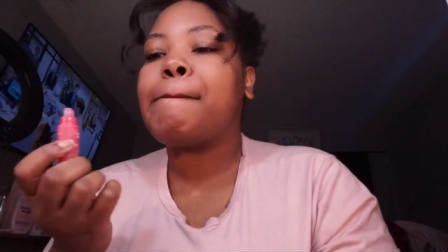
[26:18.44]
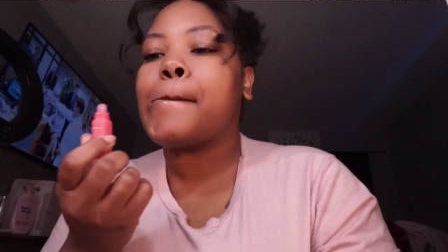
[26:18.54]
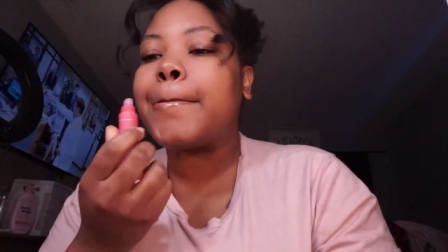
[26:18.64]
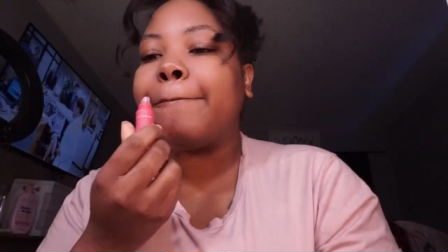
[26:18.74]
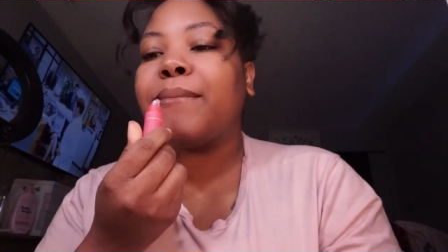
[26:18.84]

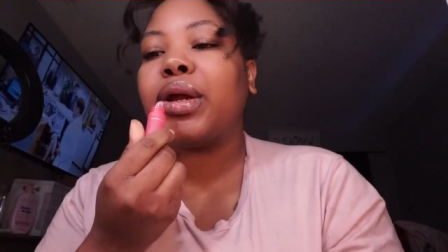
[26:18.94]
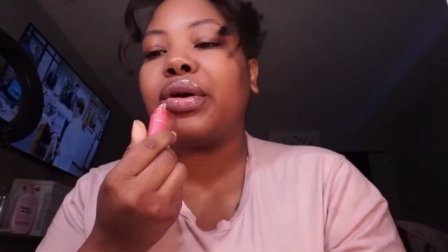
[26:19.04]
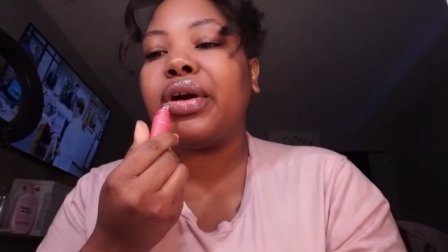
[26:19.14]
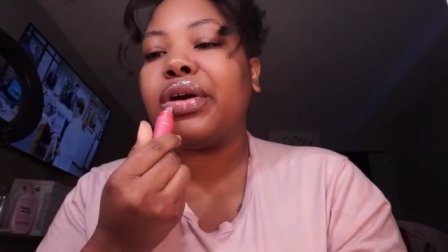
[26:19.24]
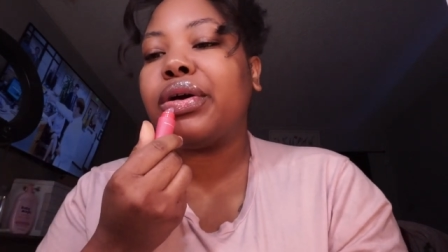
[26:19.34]
Hmm,
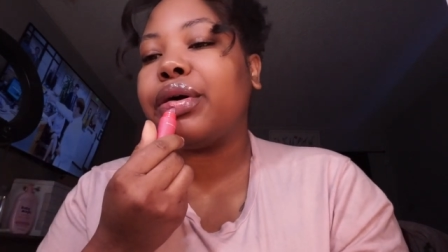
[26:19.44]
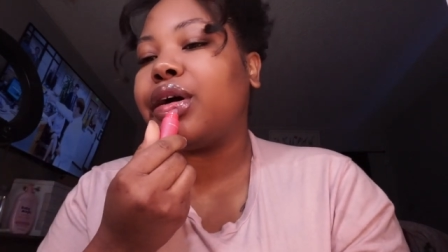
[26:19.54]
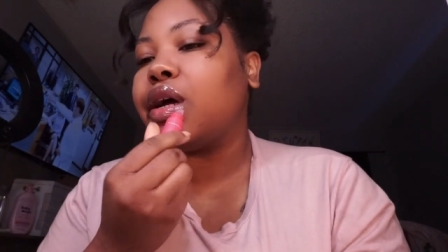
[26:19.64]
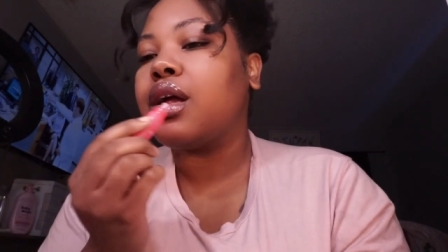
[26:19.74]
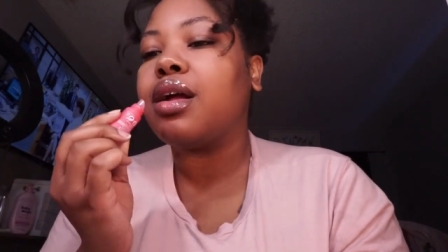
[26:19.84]
okay,
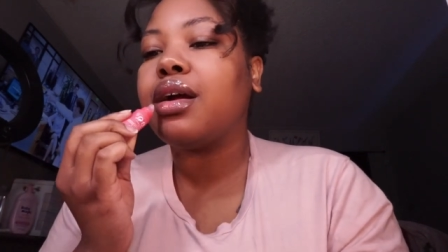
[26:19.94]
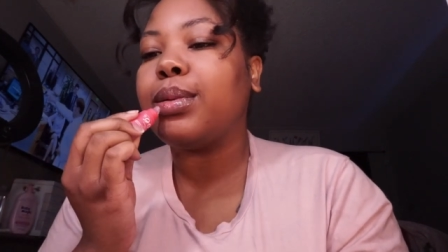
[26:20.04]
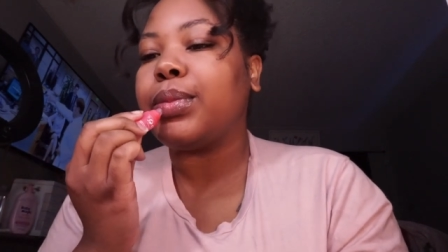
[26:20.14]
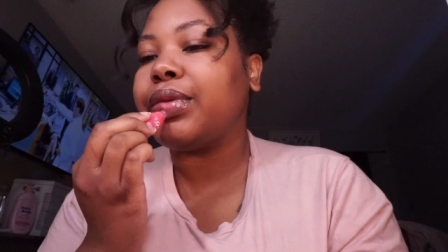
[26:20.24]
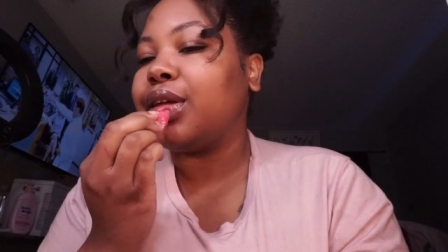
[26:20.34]
okay.
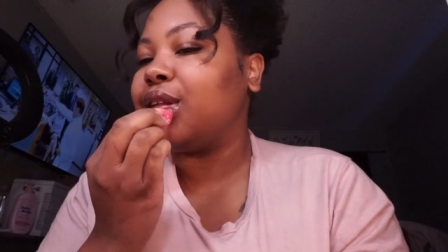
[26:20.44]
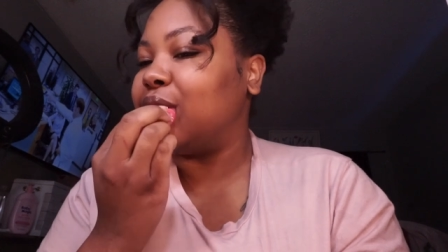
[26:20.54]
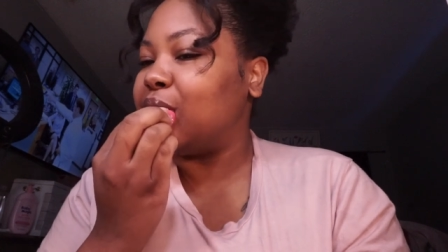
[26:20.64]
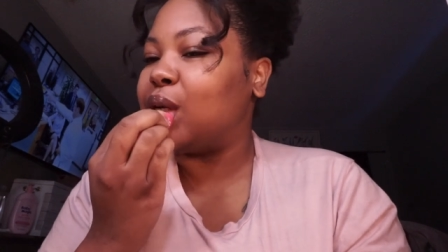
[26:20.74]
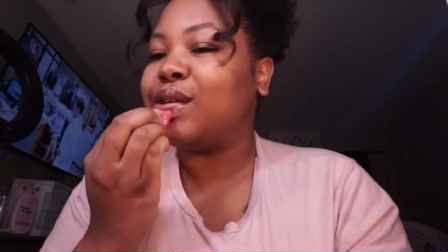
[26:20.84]
I'm
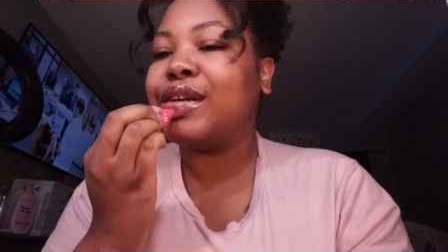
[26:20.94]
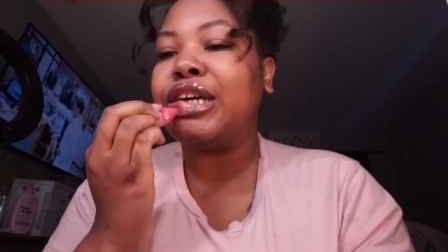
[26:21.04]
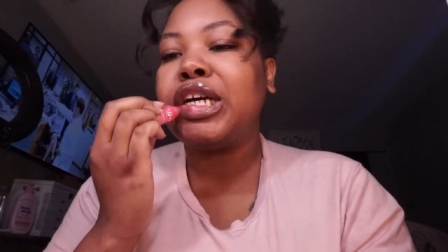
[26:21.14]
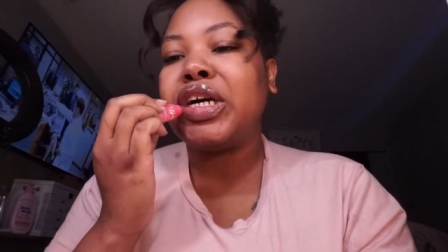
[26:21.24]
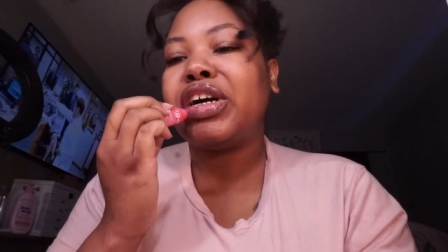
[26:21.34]
feeling this.
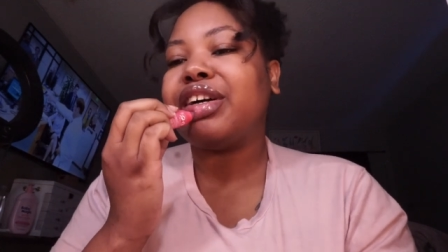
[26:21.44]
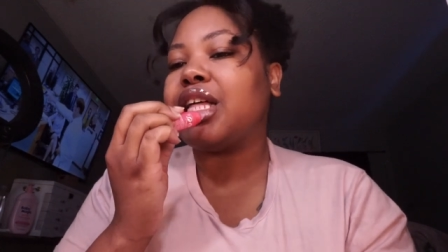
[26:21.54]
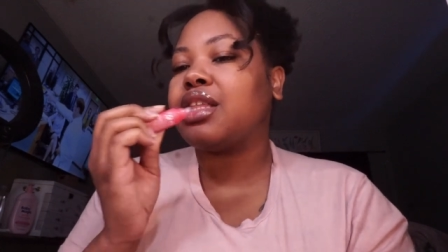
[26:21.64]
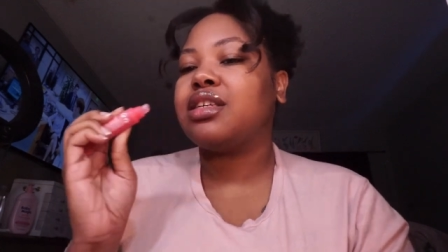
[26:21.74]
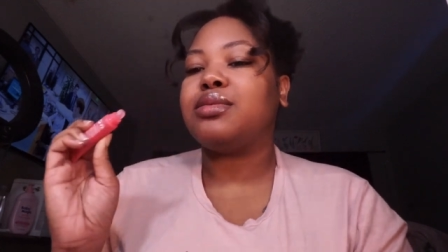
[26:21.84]
I
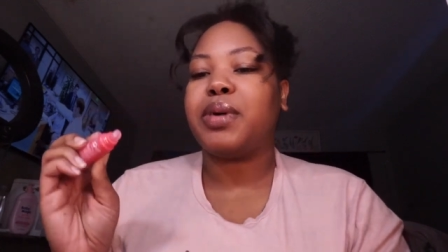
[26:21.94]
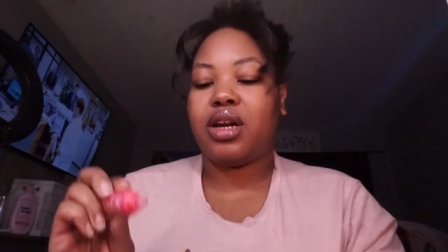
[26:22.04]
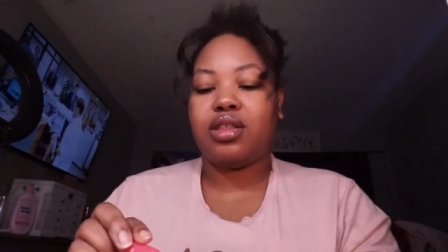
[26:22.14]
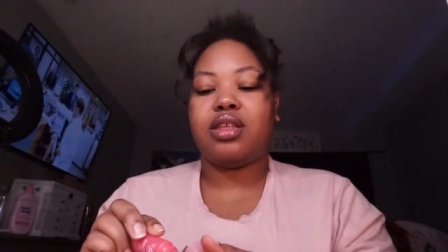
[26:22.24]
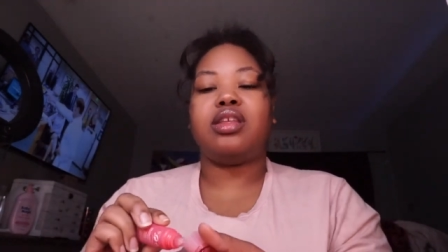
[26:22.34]
like this
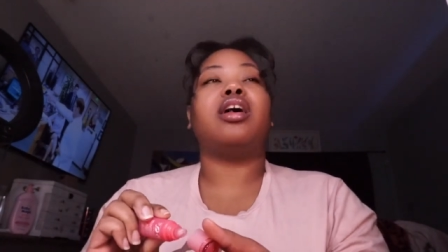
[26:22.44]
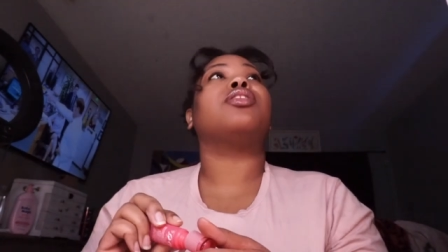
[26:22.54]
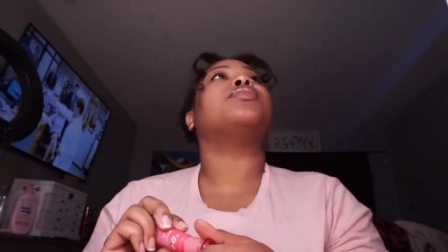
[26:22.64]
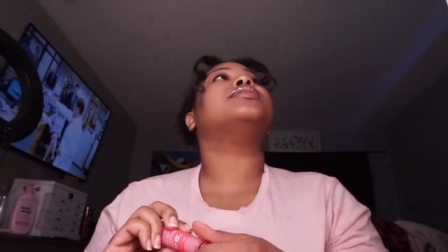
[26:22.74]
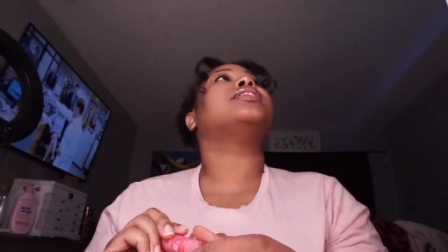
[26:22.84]
better than the
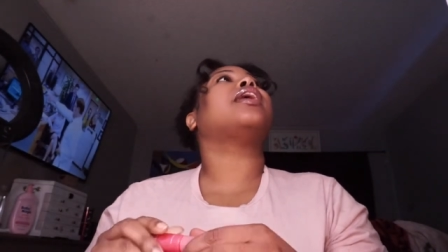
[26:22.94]
other ones